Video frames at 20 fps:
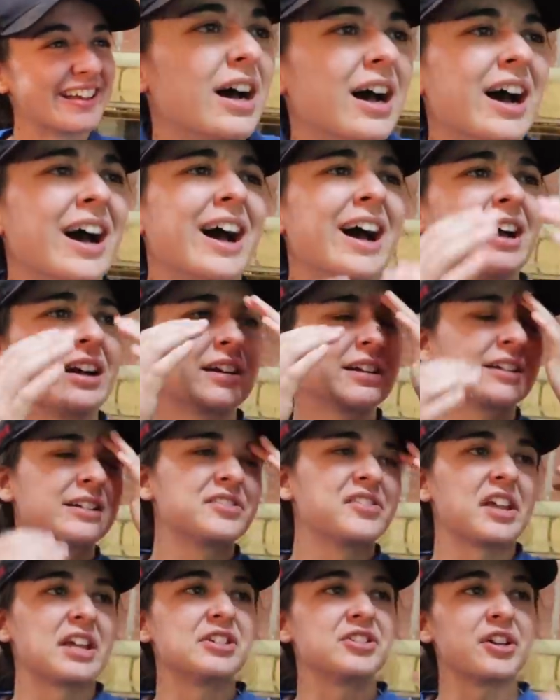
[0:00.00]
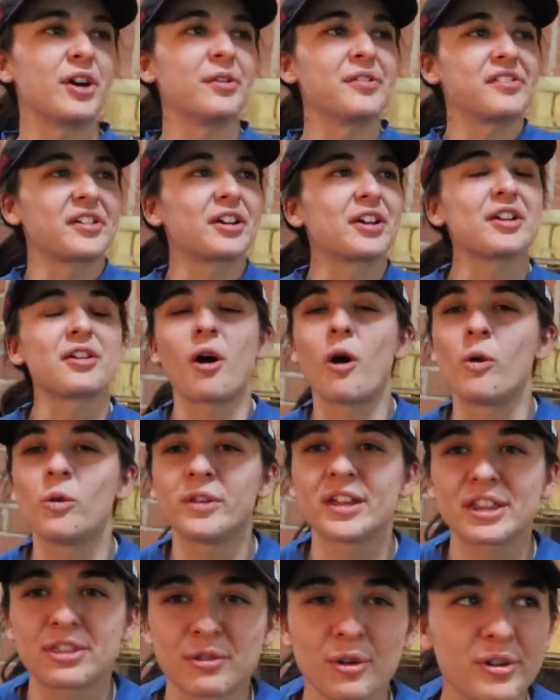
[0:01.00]
Ah, Zay Jones. They're going to
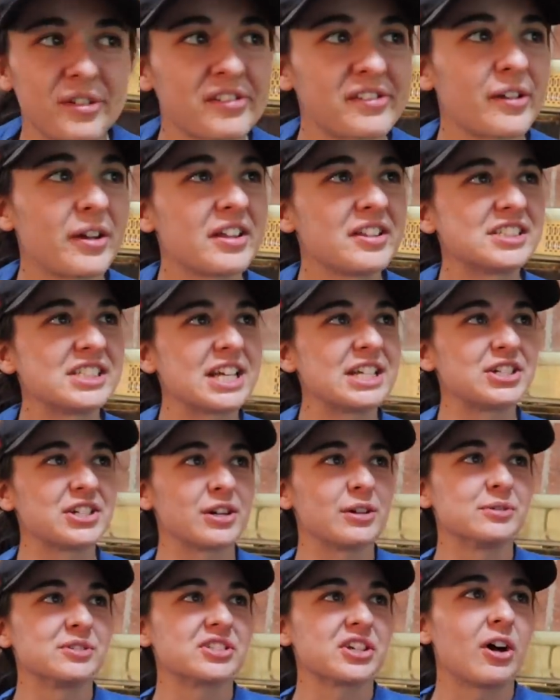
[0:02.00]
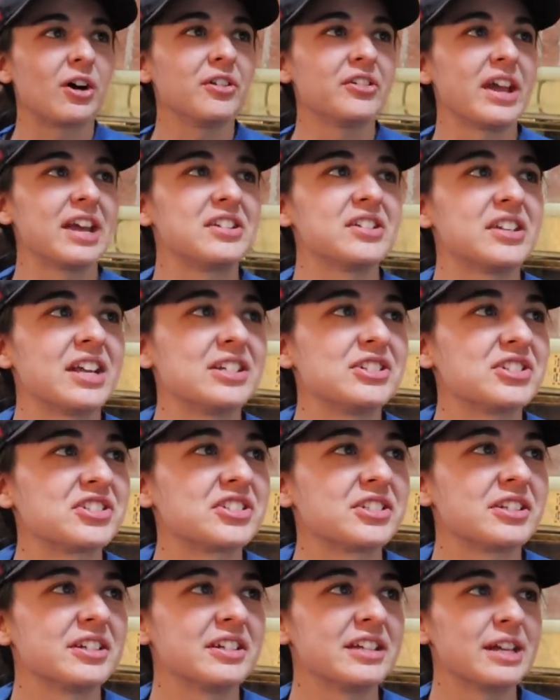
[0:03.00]
only throw to Zay Jones all day today
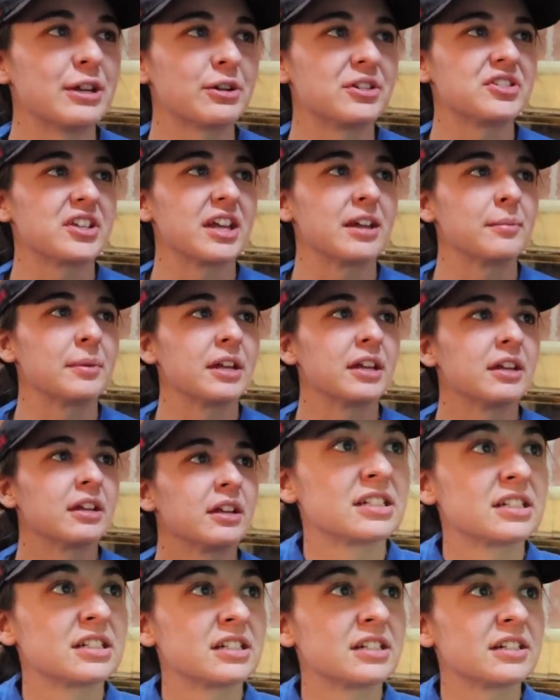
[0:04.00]
just to irritate me.